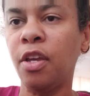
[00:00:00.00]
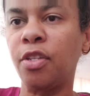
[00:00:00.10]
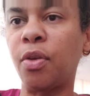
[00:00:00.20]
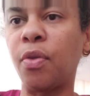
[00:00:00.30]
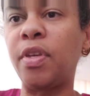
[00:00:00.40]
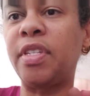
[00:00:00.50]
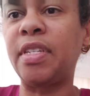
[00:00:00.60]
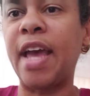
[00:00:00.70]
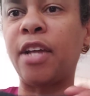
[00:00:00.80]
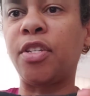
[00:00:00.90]
So this is
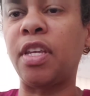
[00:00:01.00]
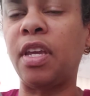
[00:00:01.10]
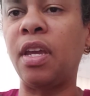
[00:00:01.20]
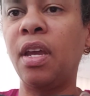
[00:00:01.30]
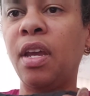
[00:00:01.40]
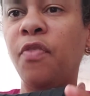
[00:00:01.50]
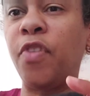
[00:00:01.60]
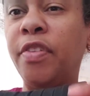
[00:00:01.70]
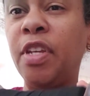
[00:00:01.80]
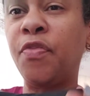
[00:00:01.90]
actually
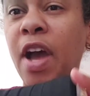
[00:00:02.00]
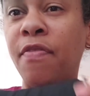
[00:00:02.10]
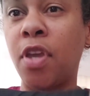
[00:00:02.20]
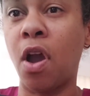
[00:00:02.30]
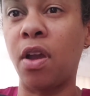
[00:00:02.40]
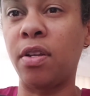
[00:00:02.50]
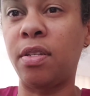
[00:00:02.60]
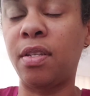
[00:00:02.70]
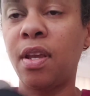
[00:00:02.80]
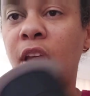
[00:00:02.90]
55
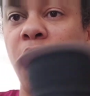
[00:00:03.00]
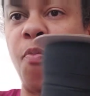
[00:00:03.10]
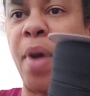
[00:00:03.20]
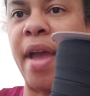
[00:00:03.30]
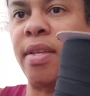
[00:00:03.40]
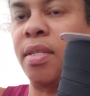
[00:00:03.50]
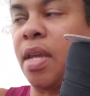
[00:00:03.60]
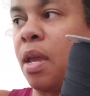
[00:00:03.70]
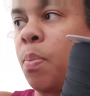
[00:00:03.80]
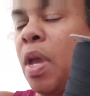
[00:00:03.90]
yards of bias
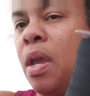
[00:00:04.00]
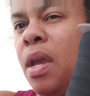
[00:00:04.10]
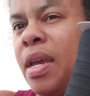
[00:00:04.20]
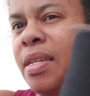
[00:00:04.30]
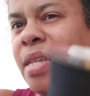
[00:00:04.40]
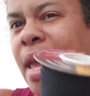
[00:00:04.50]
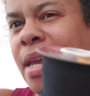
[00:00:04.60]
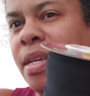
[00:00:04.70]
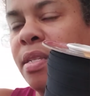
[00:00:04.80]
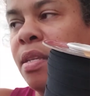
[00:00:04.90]
tape. It
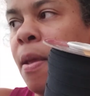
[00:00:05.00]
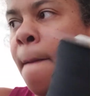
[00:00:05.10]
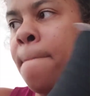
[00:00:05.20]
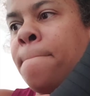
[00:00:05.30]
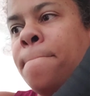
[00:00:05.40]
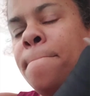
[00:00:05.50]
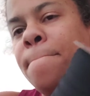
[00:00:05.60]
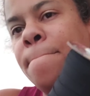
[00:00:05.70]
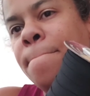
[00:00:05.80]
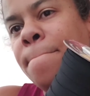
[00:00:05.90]
takes
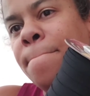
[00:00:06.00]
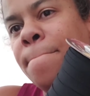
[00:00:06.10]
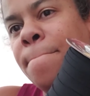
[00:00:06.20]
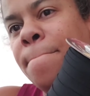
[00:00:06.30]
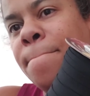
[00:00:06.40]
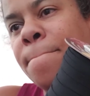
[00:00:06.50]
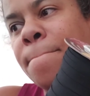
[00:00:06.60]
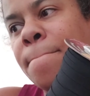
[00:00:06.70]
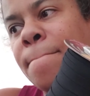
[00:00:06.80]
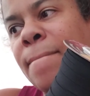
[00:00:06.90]
40
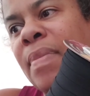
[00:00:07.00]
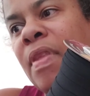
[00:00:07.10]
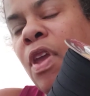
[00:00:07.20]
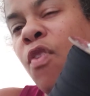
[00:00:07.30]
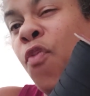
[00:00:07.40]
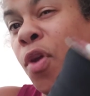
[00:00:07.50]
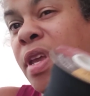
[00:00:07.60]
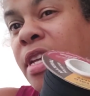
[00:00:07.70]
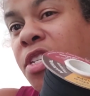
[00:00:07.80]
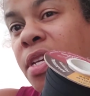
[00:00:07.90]

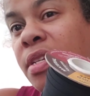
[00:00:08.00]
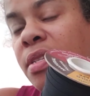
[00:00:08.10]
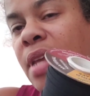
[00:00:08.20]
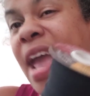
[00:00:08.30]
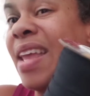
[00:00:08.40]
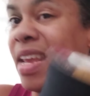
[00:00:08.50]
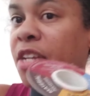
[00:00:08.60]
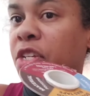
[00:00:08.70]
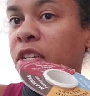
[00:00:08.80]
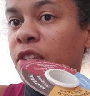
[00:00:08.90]
inches, 80
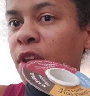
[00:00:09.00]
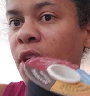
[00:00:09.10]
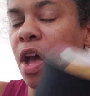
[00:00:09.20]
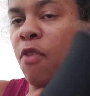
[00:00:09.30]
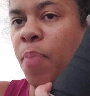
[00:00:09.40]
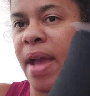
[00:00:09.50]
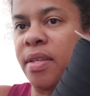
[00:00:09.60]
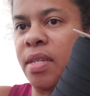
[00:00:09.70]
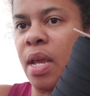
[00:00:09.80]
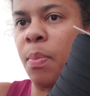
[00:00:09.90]
inches of
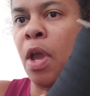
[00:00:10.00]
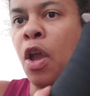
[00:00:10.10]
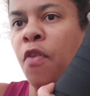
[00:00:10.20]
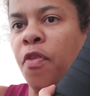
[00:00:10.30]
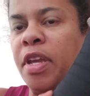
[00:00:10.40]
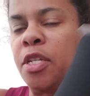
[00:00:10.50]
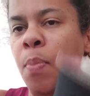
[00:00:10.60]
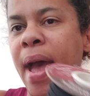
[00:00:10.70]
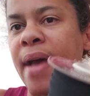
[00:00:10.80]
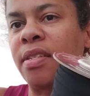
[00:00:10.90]
bias tape for each
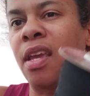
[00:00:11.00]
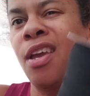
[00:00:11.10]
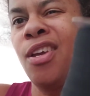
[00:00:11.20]
mask.